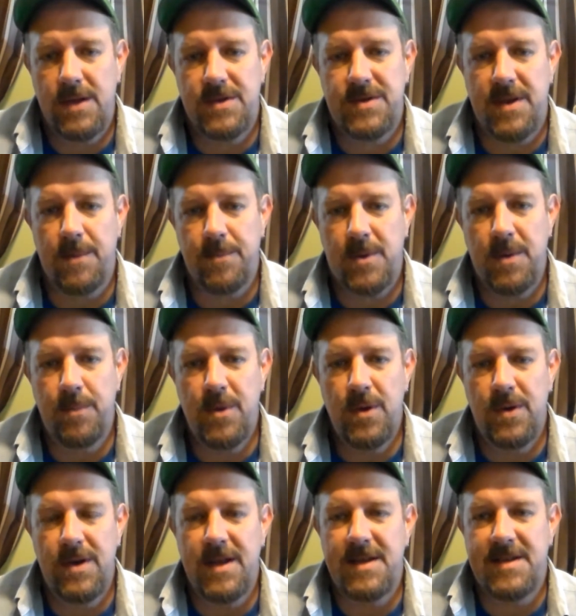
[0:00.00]
Some
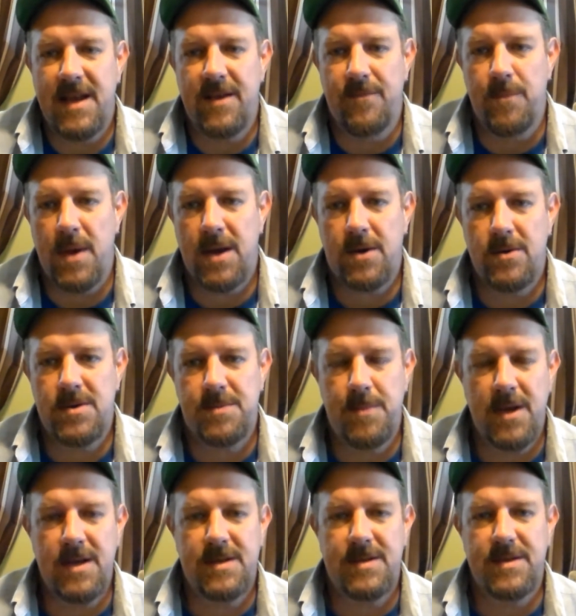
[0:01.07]
communities have maker
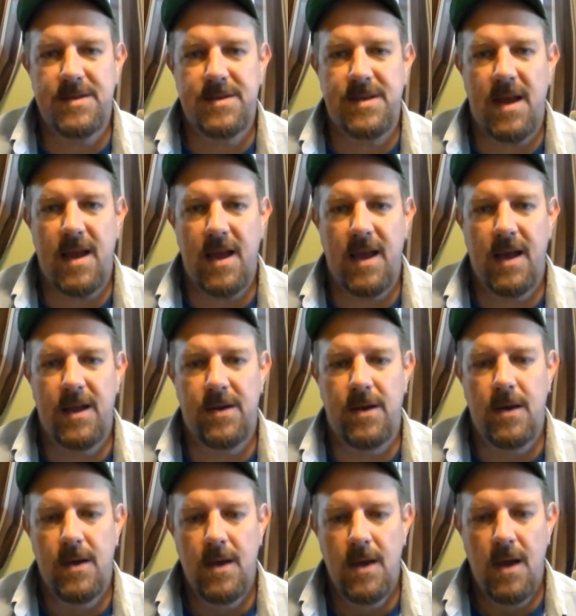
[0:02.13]
spaces
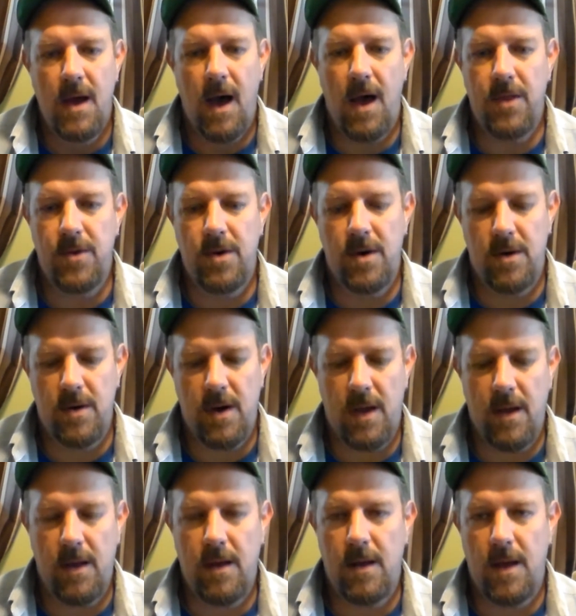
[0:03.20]
and other
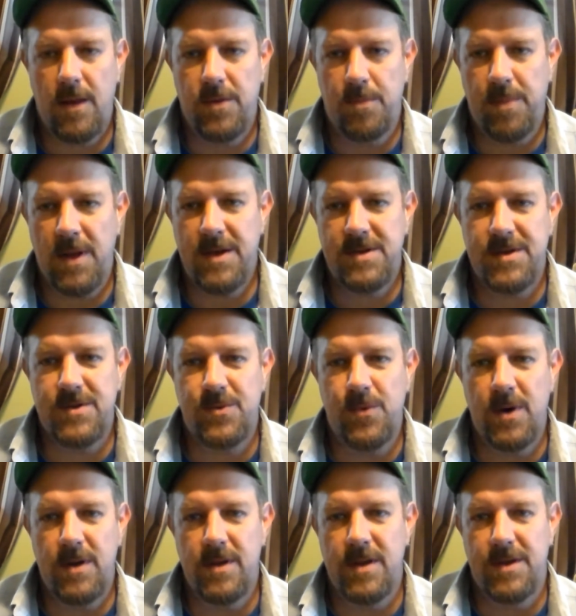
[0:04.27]
places
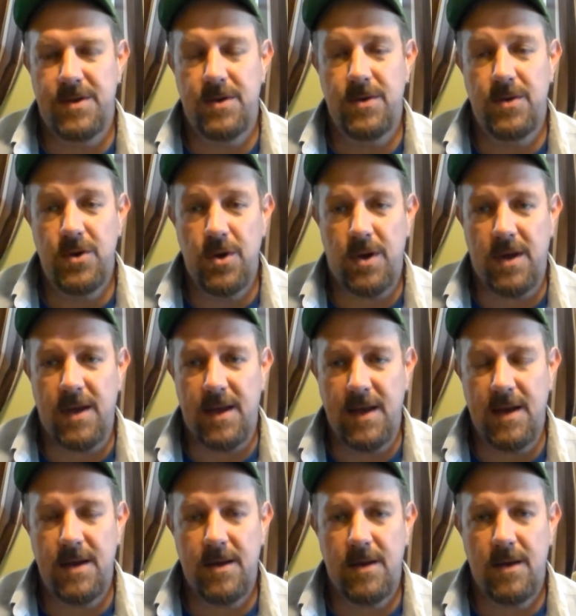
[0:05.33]
where you can
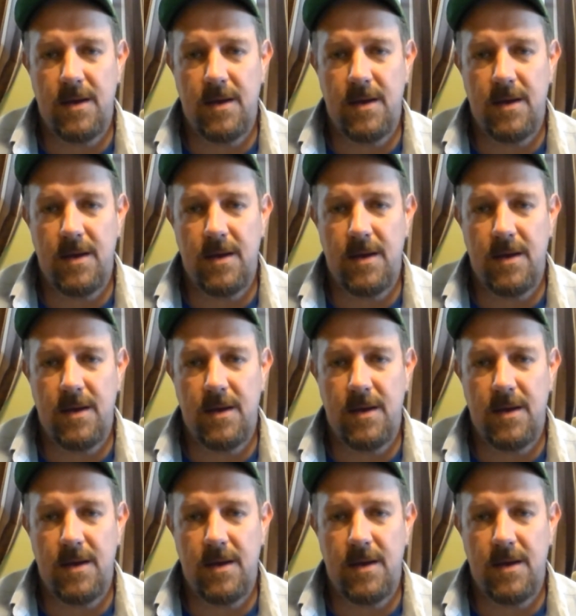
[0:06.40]
get